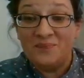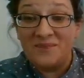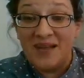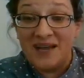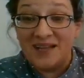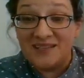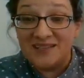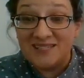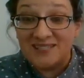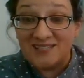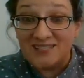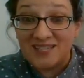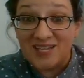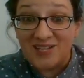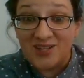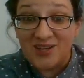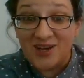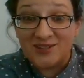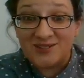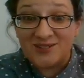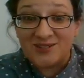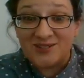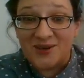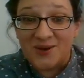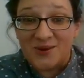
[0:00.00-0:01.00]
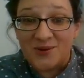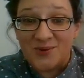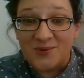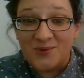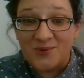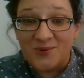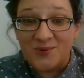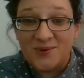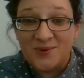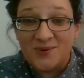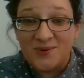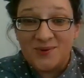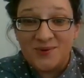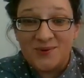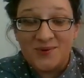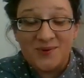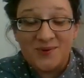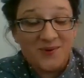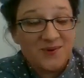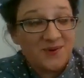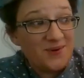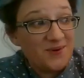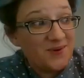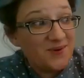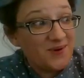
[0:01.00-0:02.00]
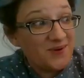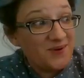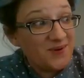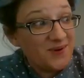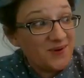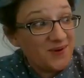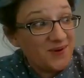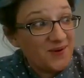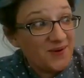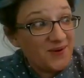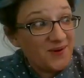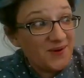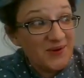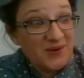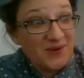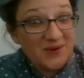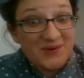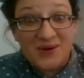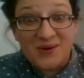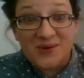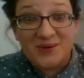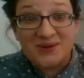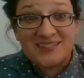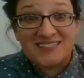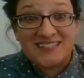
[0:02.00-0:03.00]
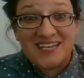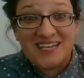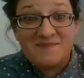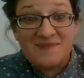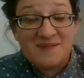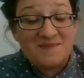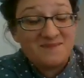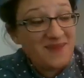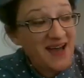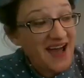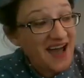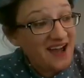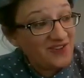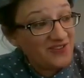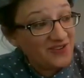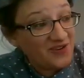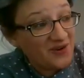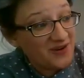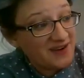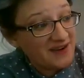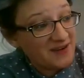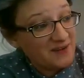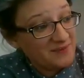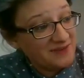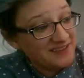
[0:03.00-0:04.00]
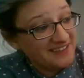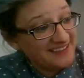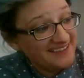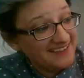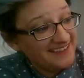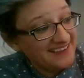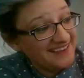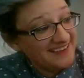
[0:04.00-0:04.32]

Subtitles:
At least I thought so. Oh no, it's coming back for him.